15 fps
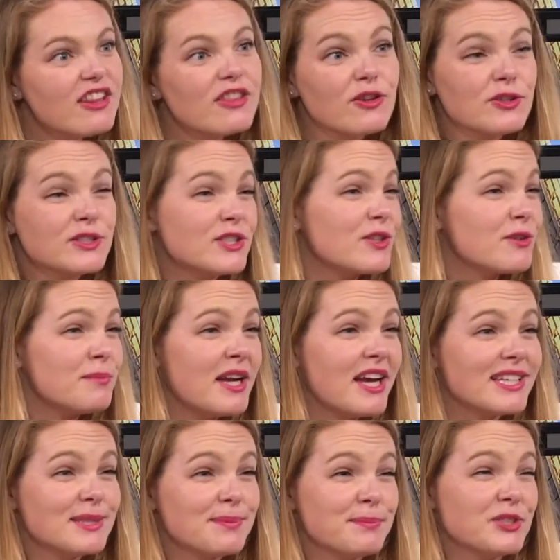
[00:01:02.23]
Those sort of
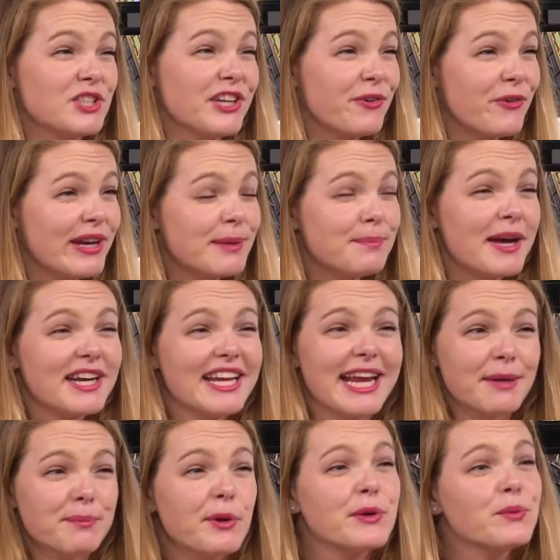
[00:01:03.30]
plants generate about
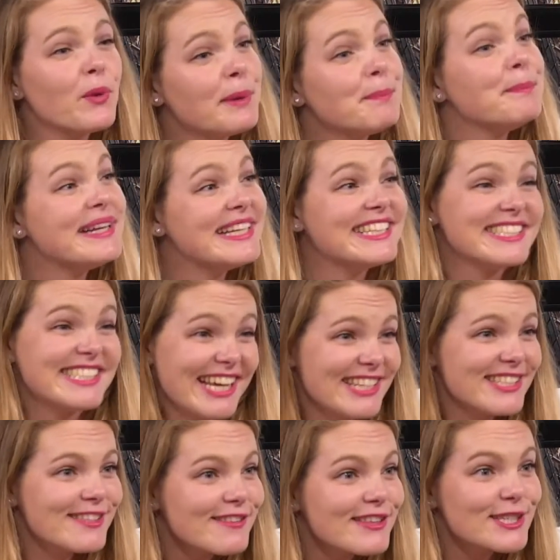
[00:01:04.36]
8.1 million tons
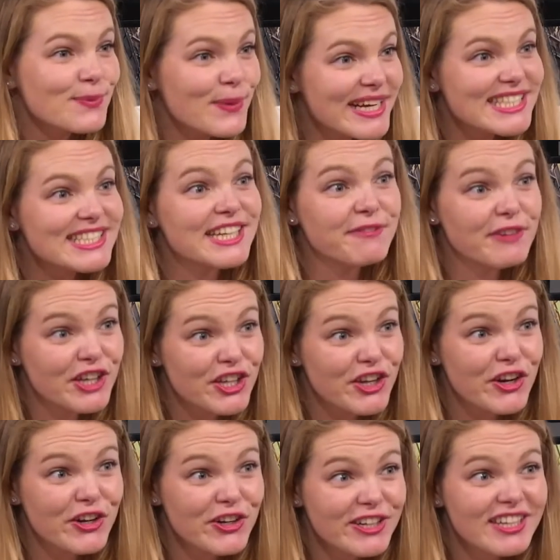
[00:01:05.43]
of this waste every
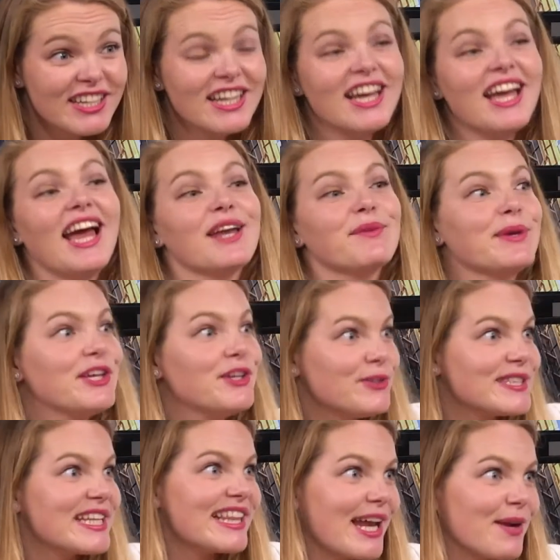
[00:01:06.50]
year, and we're
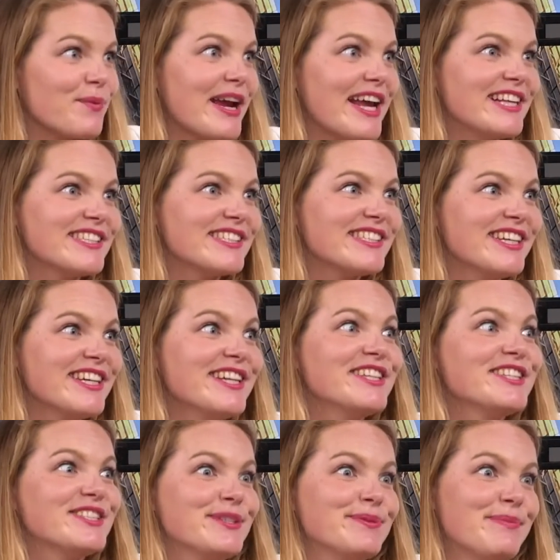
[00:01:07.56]
using that waste
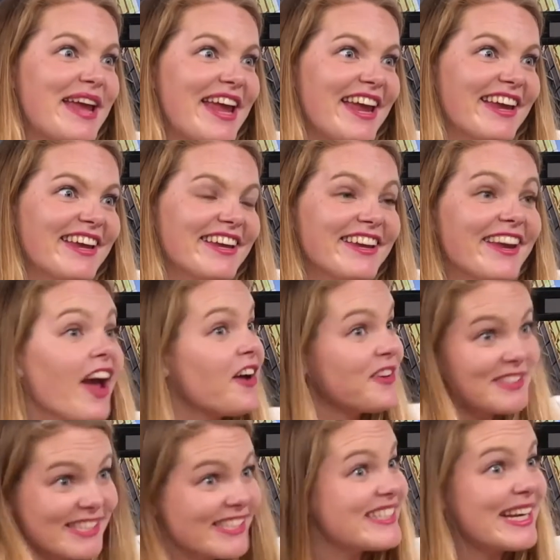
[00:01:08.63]
to make
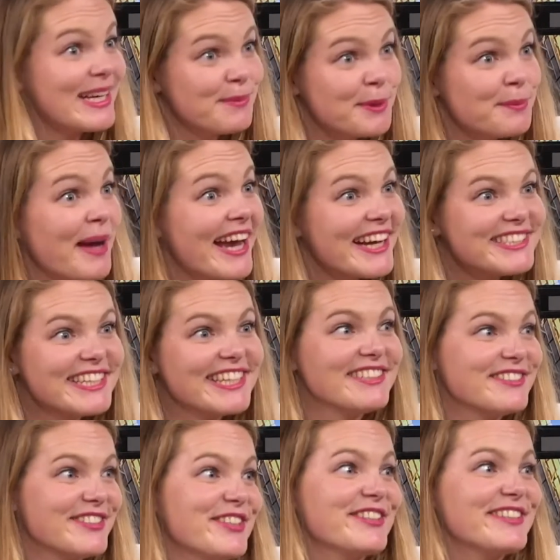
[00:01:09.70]
sustainable packaging
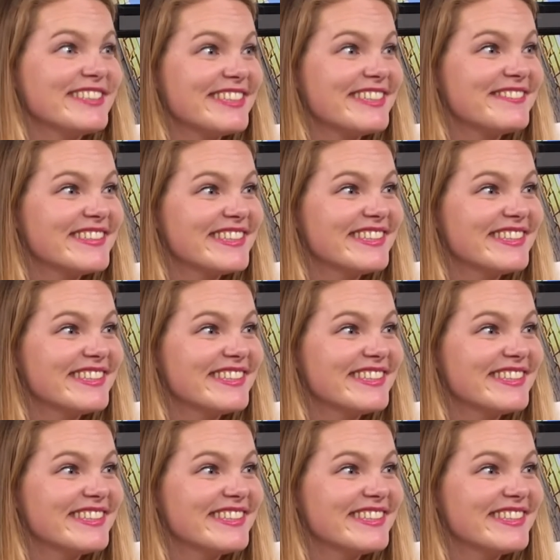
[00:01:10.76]
alternatives.